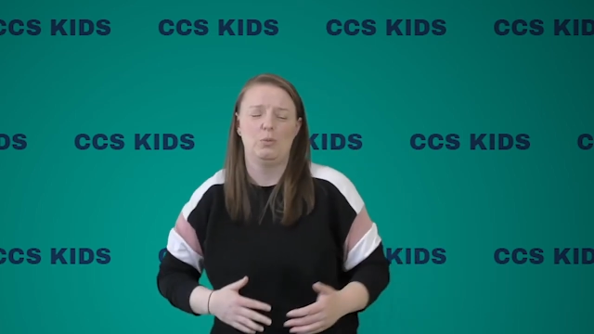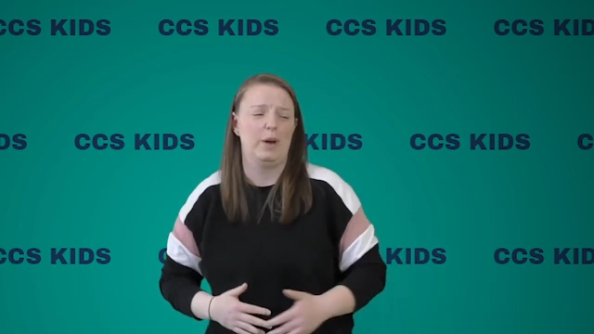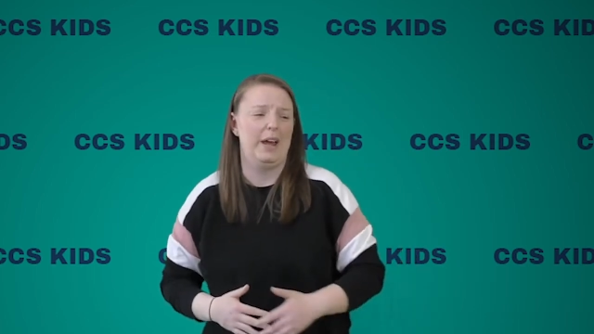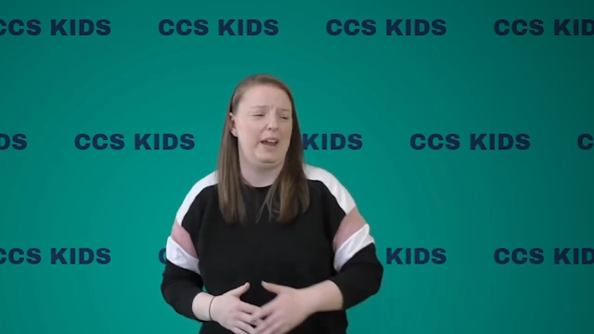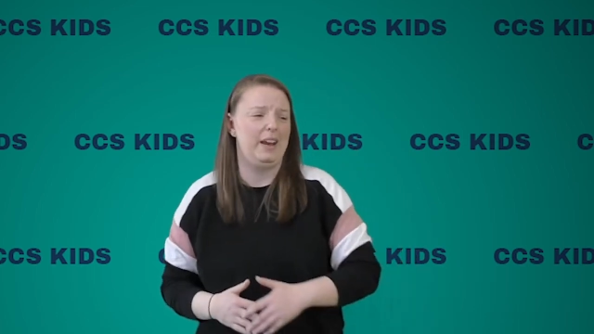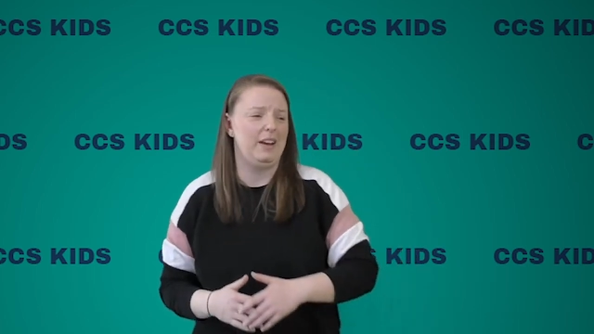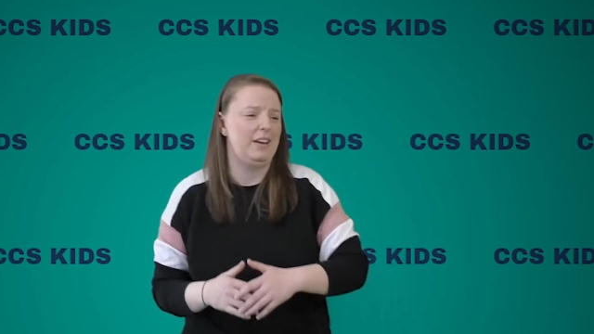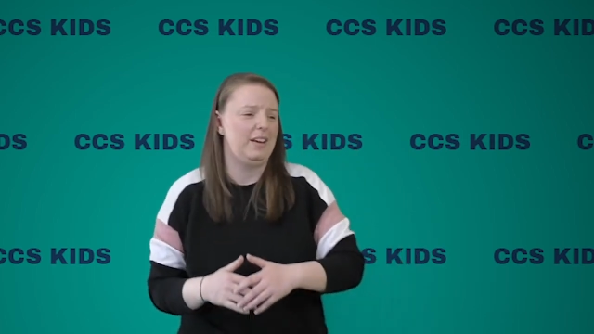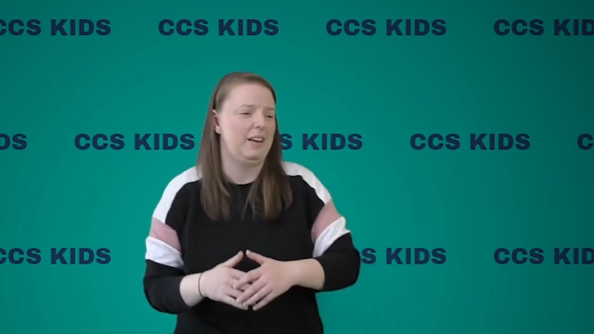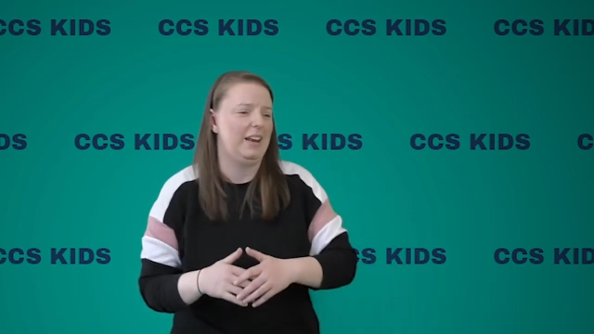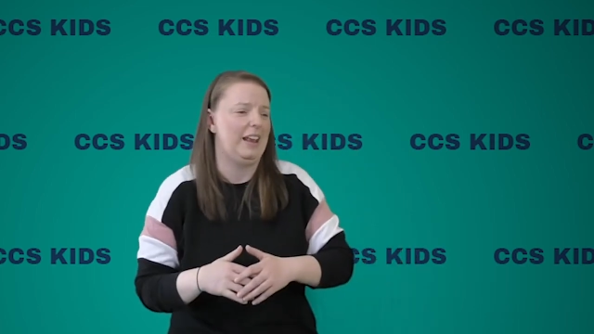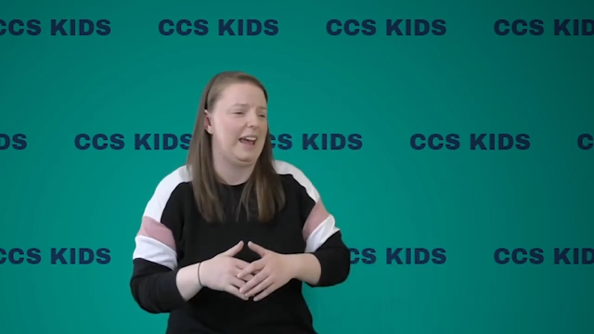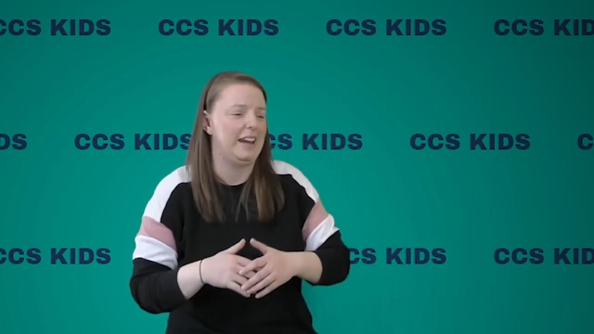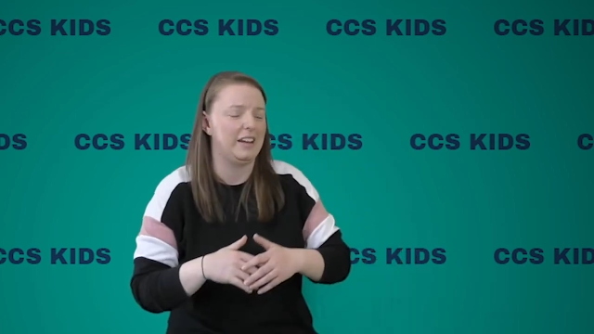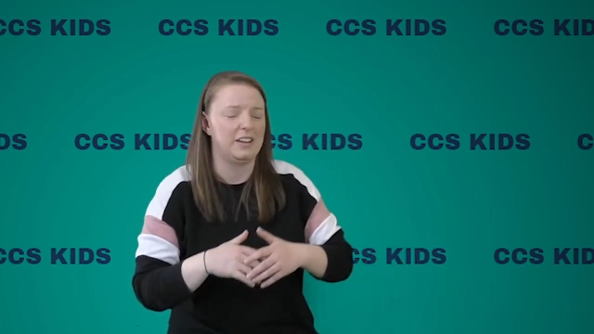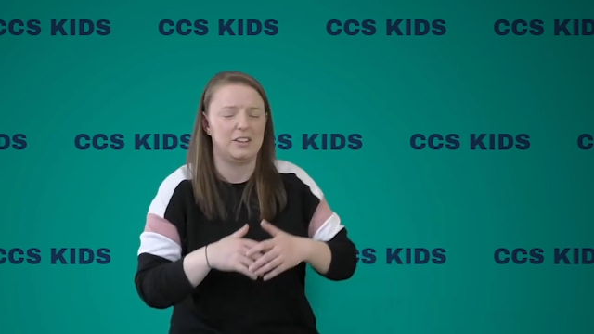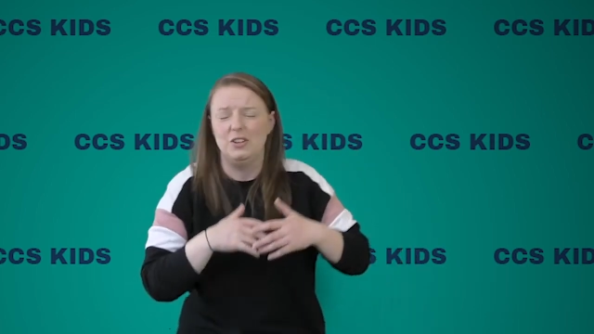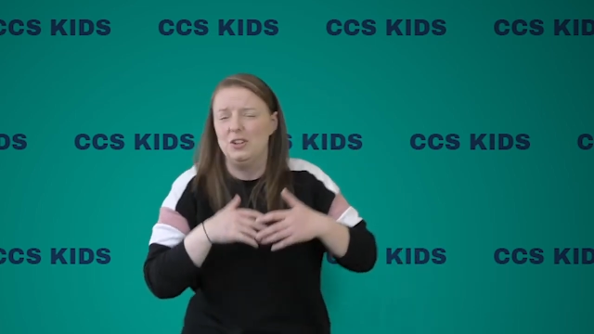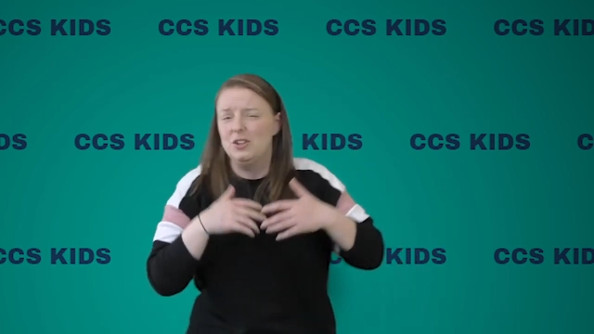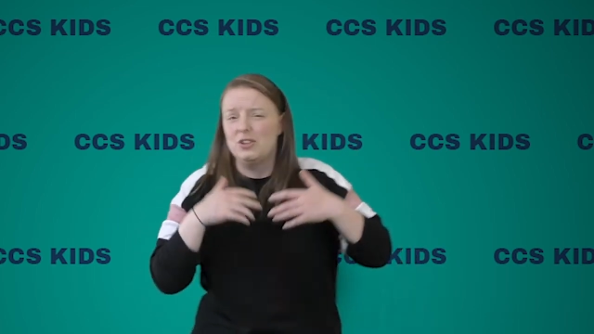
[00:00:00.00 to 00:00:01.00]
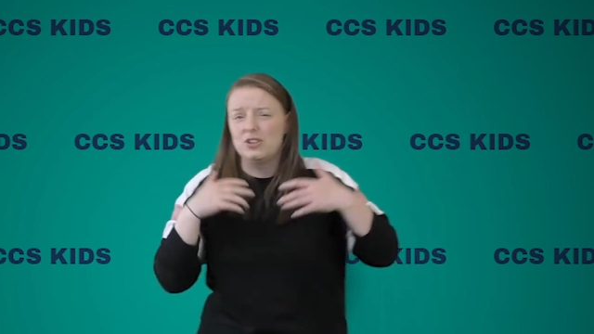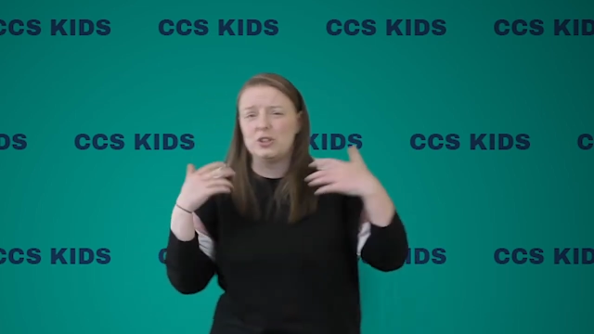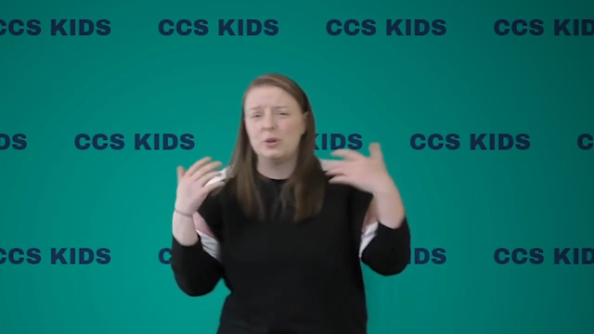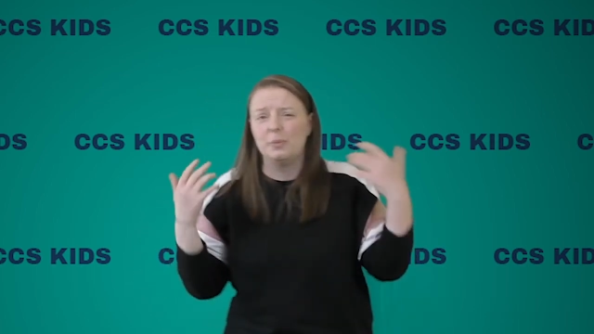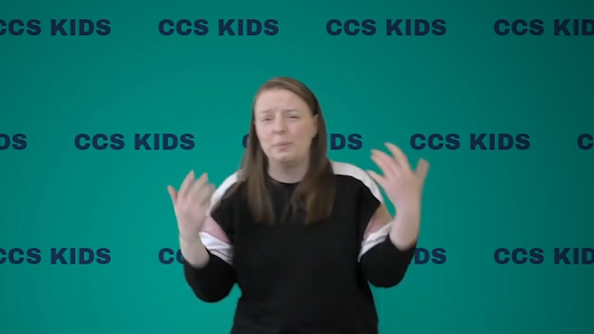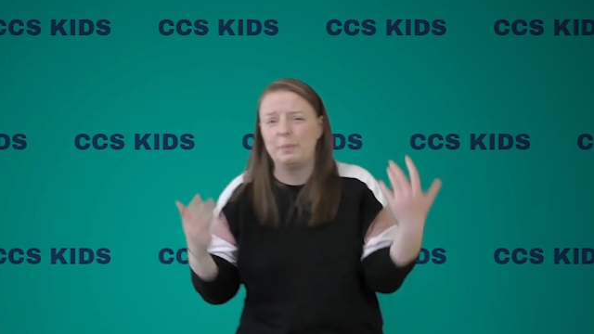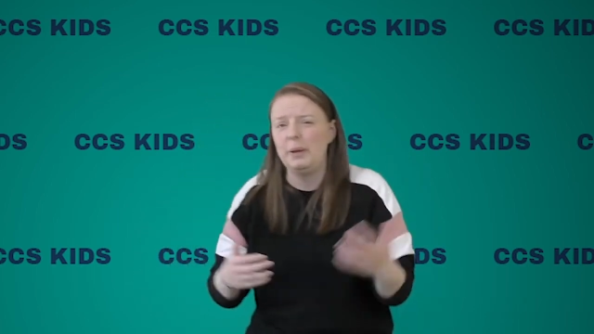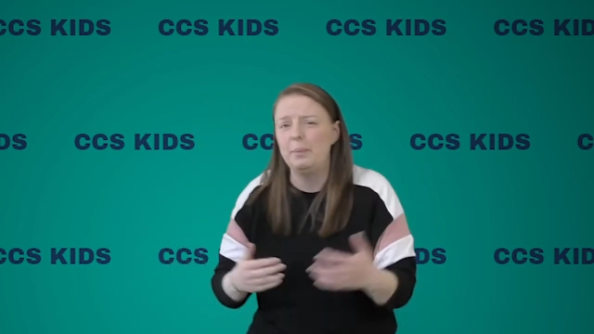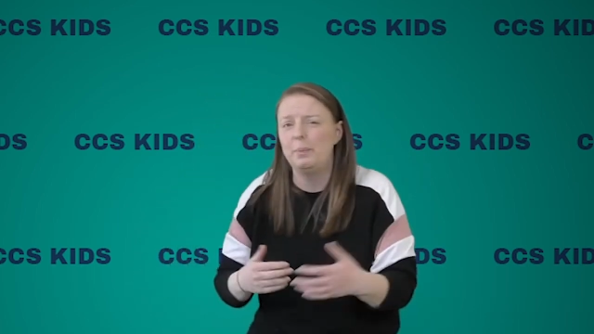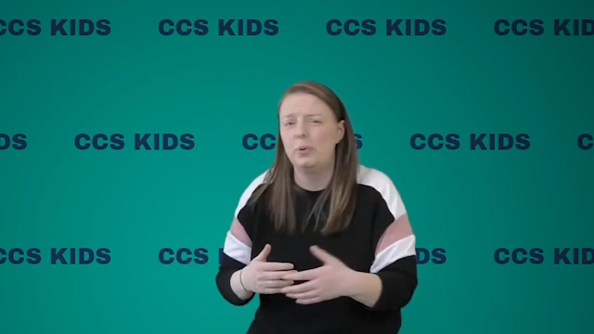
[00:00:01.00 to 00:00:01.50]
when like
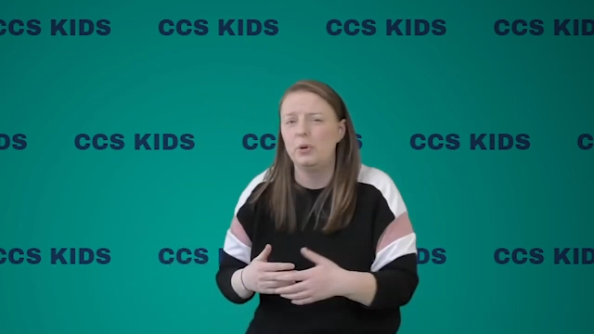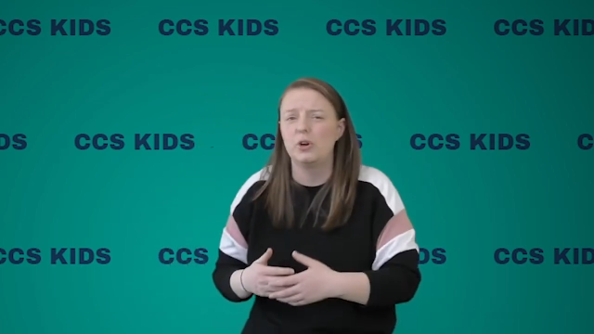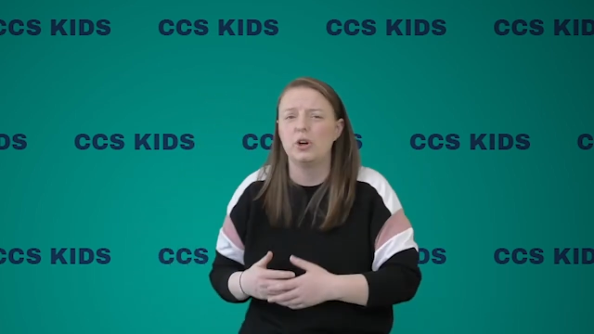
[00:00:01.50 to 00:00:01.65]
some people